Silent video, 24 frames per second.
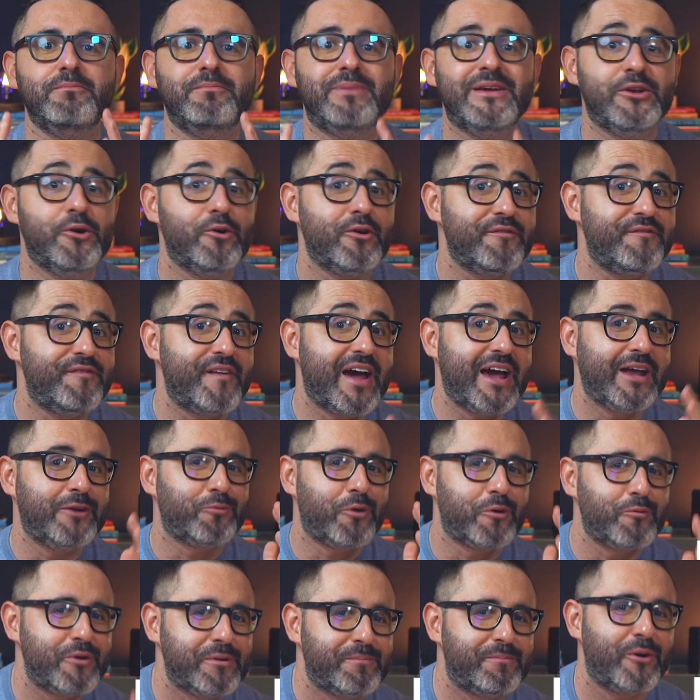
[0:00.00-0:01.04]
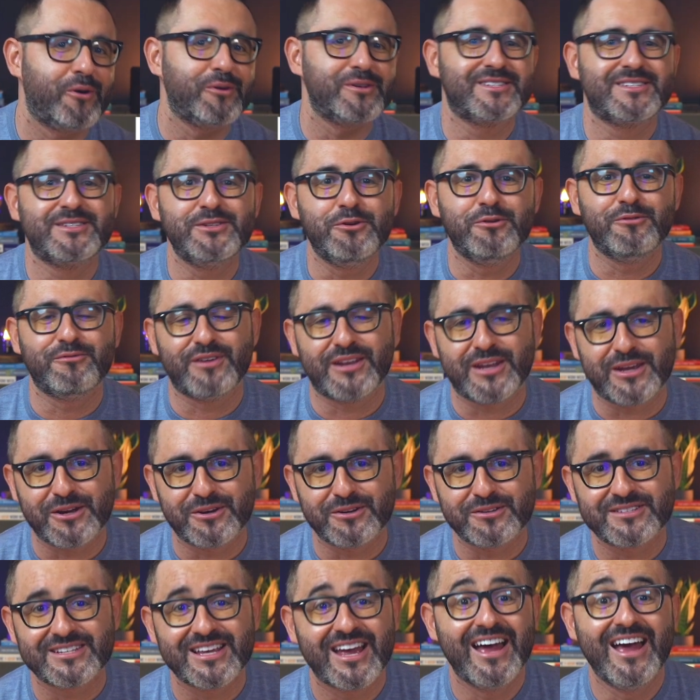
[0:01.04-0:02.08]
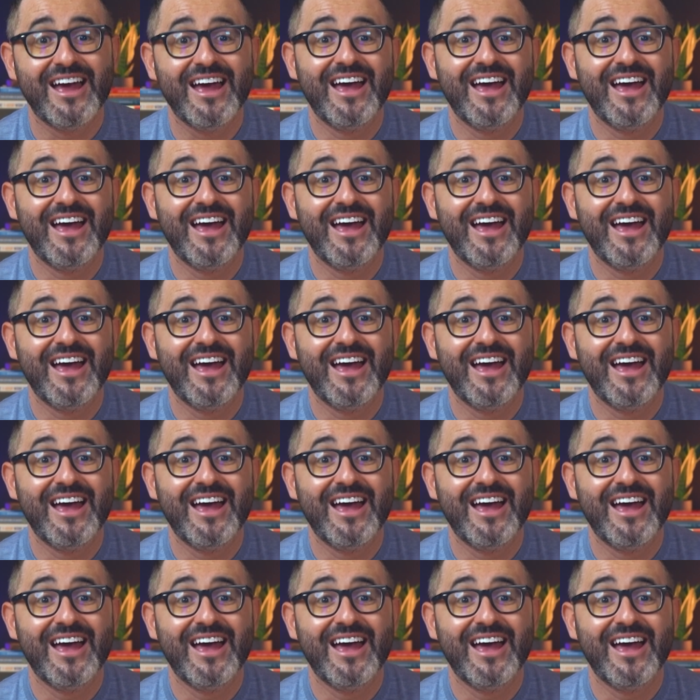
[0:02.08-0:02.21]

be notified when we post new videos.